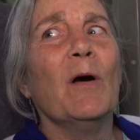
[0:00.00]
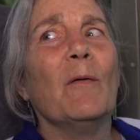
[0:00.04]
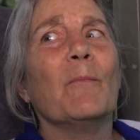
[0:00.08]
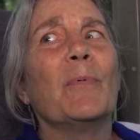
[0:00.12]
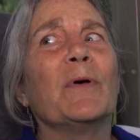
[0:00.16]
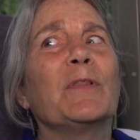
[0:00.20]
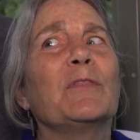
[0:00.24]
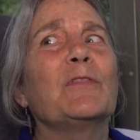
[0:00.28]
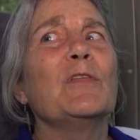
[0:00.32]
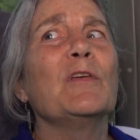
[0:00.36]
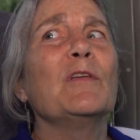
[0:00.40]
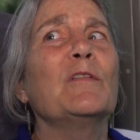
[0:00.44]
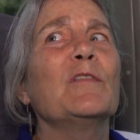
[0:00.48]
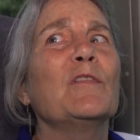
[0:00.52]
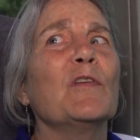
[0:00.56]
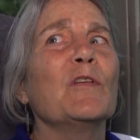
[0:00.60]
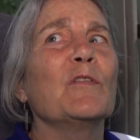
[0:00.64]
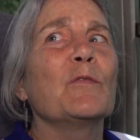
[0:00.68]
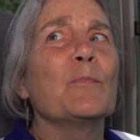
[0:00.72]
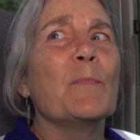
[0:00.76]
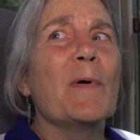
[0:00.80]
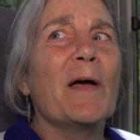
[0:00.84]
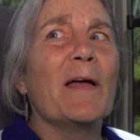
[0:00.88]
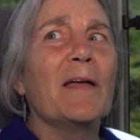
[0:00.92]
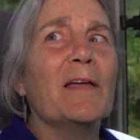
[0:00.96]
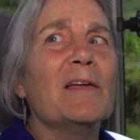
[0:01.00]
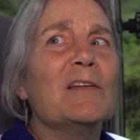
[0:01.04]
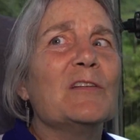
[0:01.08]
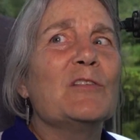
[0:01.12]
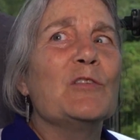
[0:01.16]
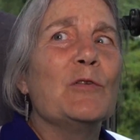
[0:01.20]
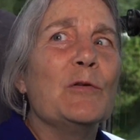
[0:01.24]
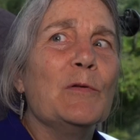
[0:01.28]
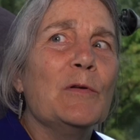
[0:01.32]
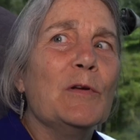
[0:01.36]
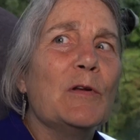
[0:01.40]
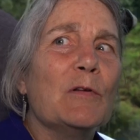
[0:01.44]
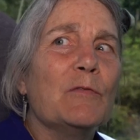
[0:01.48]
But this is my
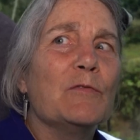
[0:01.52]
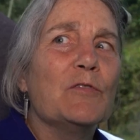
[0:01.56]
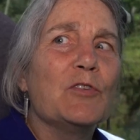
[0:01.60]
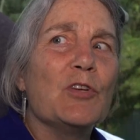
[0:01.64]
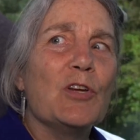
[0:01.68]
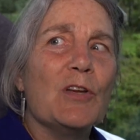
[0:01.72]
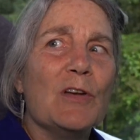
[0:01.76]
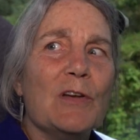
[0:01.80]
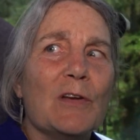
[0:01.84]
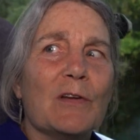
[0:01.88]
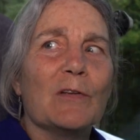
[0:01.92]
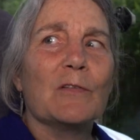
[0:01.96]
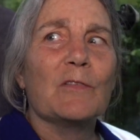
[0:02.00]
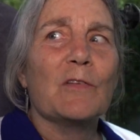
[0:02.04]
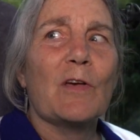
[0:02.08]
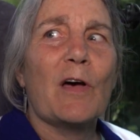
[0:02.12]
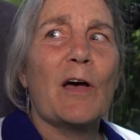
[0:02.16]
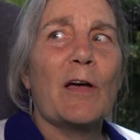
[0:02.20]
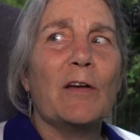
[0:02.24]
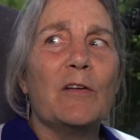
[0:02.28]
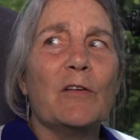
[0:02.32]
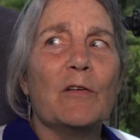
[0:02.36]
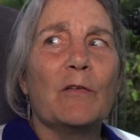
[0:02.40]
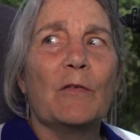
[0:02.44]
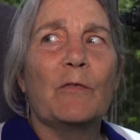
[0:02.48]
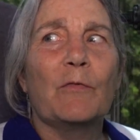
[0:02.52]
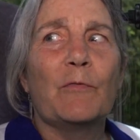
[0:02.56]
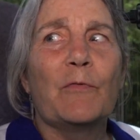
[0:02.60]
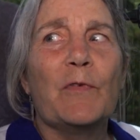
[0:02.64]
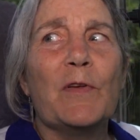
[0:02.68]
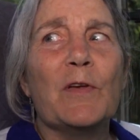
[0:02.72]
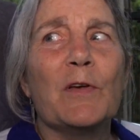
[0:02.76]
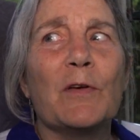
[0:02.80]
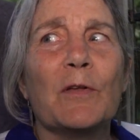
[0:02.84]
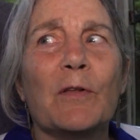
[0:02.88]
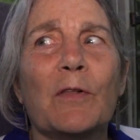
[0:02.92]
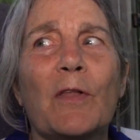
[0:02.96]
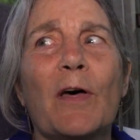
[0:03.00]
intuitive genius. I just
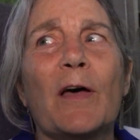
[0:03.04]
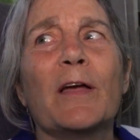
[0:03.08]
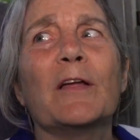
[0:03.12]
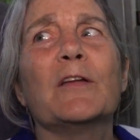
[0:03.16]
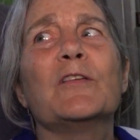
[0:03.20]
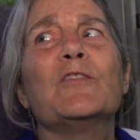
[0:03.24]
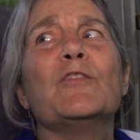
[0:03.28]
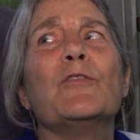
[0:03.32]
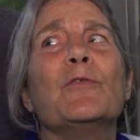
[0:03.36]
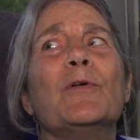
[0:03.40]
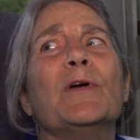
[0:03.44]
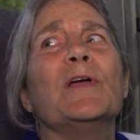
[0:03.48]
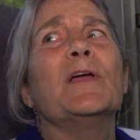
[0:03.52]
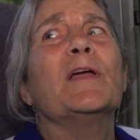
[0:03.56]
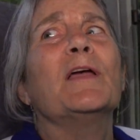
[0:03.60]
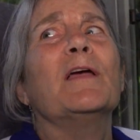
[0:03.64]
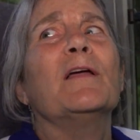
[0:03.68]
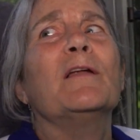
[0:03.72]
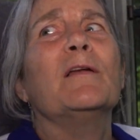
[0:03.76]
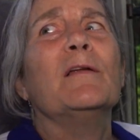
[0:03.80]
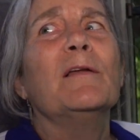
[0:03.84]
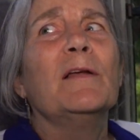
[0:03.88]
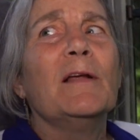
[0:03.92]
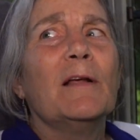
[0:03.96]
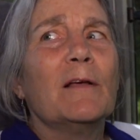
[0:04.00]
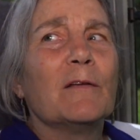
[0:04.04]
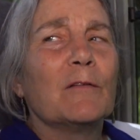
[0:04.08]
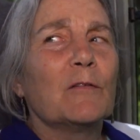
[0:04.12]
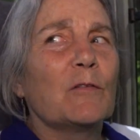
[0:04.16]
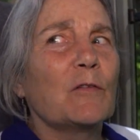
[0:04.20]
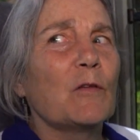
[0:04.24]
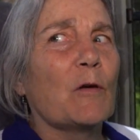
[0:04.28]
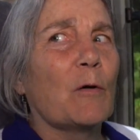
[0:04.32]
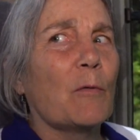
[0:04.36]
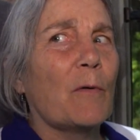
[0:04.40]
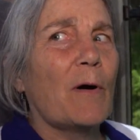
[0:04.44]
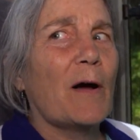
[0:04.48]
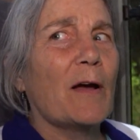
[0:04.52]
feel like doing it,
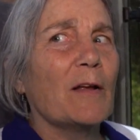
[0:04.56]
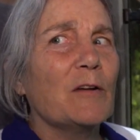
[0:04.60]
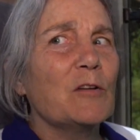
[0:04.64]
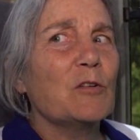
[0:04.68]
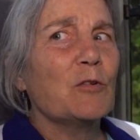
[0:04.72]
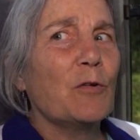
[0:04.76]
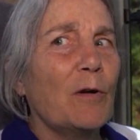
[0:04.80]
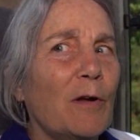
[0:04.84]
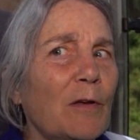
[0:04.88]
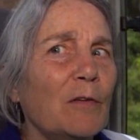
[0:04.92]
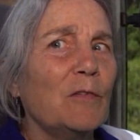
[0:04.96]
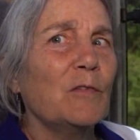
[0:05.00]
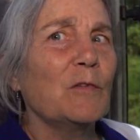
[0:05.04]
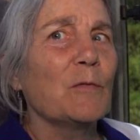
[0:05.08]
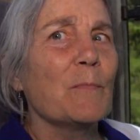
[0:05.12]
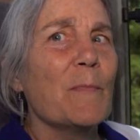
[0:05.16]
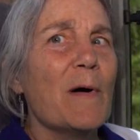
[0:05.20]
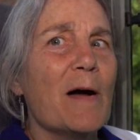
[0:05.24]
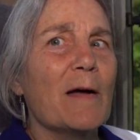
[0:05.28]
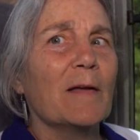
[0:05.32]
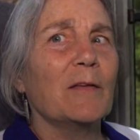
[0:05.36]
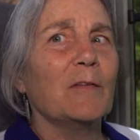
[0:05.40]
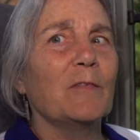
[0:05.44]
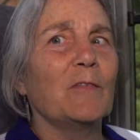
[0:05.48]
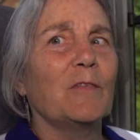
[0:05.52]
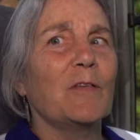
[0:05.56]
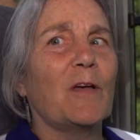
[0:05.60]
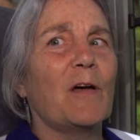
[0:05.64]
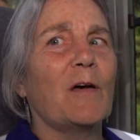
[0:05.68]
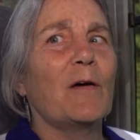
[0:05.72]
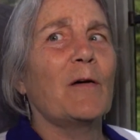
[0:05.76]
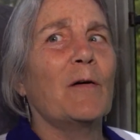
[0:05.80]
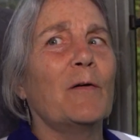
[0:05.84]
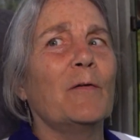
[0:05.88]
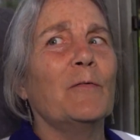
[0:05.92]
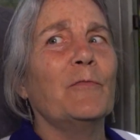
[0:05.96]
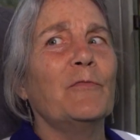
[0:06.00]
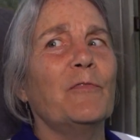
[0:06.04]
so I trust
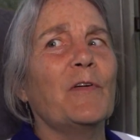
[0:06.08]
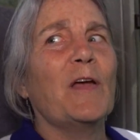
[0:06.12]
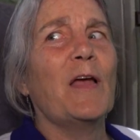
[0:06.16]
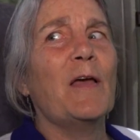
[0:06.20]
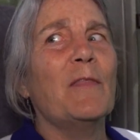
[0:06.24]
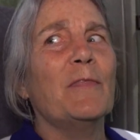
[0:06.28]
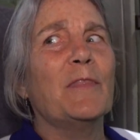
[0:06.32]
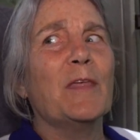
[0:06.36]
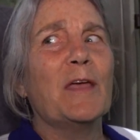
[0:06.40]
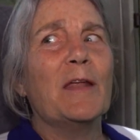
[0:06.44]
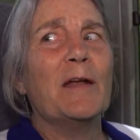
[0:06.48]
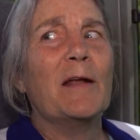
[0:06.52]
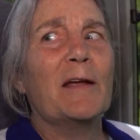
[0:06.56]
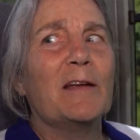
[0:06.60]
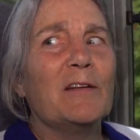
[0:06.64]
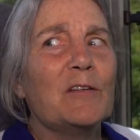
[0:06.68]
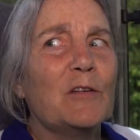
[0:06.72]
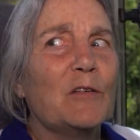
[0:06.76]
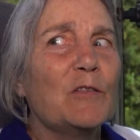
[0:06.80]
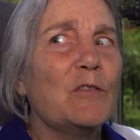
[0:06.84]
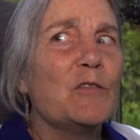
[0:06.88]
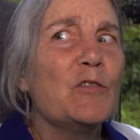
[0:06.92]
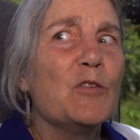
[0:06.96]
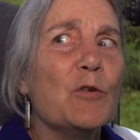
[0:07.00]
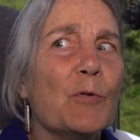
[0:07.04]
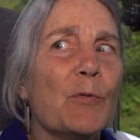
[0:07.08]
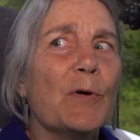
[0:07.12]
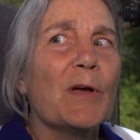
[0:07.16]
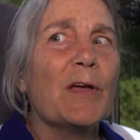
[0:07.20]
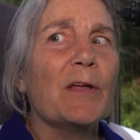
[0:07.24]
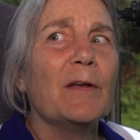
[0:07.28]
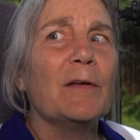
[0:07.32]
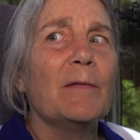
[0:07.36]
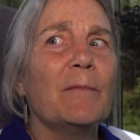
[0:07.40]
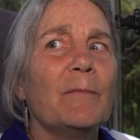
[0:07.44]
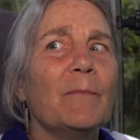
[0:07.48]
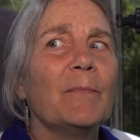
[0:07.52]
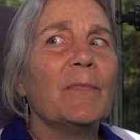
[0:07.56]
myself, and then I just do
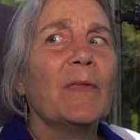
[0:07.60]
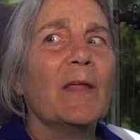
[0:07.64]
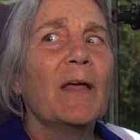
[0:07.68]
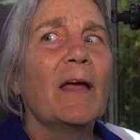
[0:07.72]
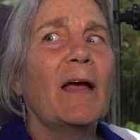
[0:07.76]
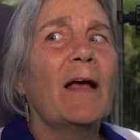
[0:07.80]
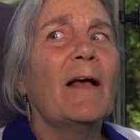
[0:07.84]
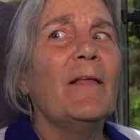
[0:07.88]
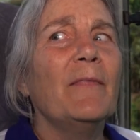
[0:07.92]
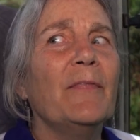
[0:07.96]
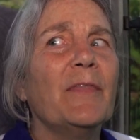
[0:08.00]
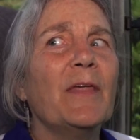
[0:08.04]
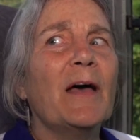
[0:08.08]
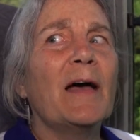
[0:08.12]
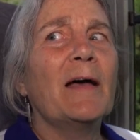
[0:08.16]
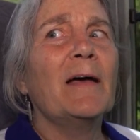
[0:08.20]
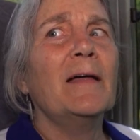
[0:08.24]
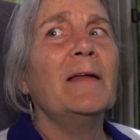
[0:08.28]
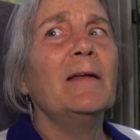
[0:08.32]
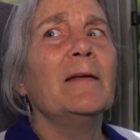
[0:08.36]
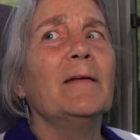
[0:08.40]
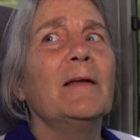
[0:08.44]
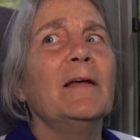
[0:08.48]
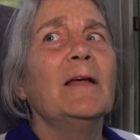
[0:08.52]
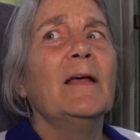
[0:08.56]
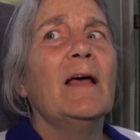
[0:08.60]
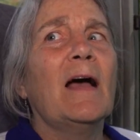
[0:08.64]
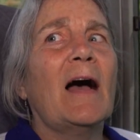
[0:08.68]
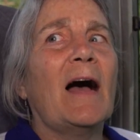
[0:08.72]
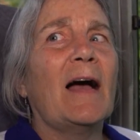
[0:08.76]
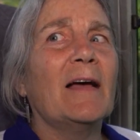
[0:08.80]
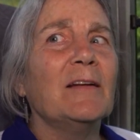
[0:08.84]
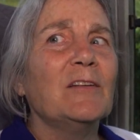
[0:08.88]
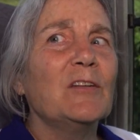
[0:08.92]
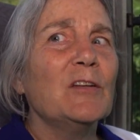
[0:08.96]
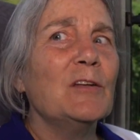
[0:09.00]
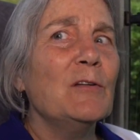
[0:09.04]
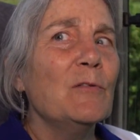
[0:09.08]
it. And that,
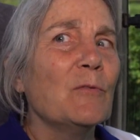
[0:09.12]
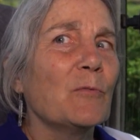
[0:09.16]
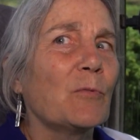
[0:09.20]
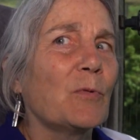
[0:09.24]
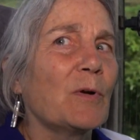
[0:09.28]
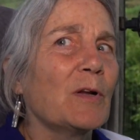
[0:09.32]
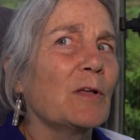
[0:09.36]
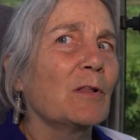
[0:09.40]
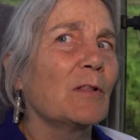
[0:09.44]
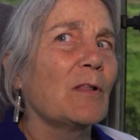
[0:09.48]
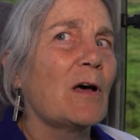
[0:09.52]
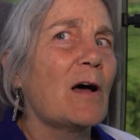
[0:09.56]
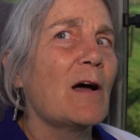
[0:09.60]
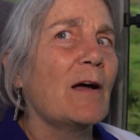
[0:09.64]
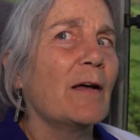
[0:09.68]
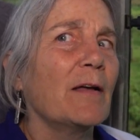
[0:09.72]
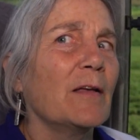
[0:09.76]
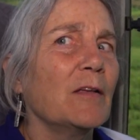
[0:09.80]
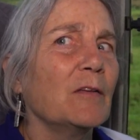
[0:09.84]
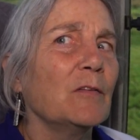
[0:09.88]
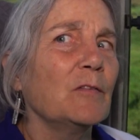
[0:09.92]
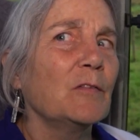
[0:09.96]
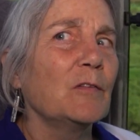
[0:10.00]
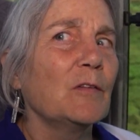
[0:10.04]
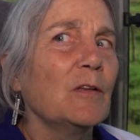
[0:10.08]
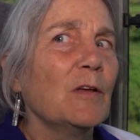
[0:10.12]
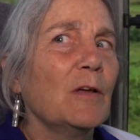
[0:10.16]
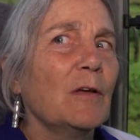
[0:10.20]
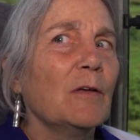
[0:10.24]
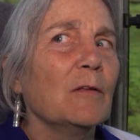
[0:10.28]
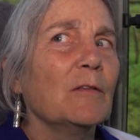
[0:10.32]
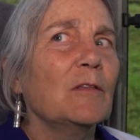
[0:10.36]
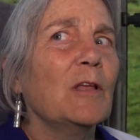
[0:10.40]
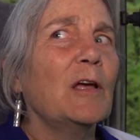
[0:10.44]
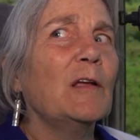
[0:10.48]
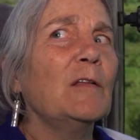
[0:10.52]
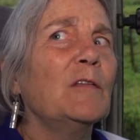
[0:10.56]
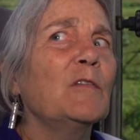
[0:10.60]
I didn't realize
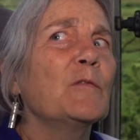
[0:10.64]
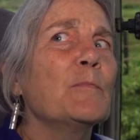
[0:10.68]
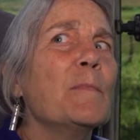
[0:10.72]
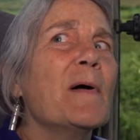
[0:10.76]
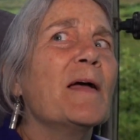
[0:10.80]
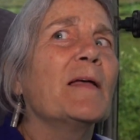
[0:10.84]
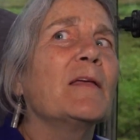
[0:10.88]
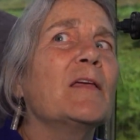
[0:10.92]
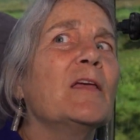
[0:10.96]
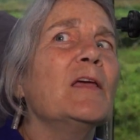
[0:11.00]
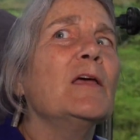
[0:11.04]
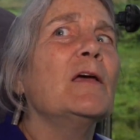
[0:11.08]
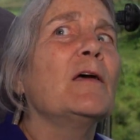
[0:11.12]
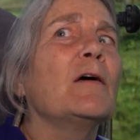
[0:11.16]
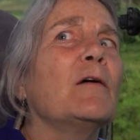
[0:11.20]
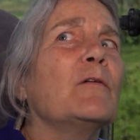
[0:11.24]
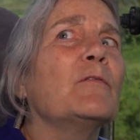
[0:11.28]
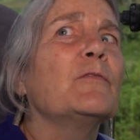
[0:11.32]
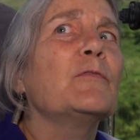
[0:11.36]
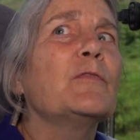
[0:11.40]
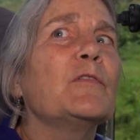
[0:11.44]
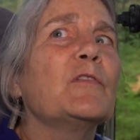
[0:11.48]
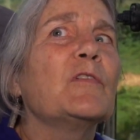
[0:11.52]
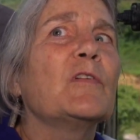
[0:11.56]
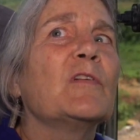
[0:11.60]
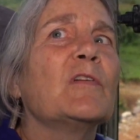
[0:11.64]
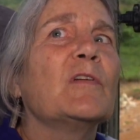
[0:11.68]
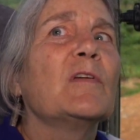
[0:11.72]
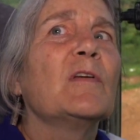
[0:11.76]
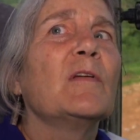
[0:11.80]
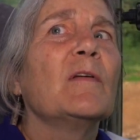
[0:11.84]
that's my gift.